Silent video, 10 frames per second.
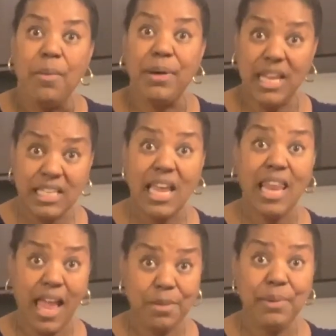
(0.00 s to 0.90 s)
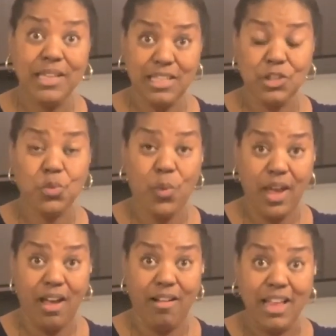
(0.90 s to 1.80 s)
but hit that like button as
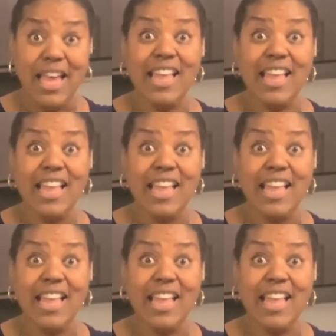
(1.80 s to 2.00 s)
well.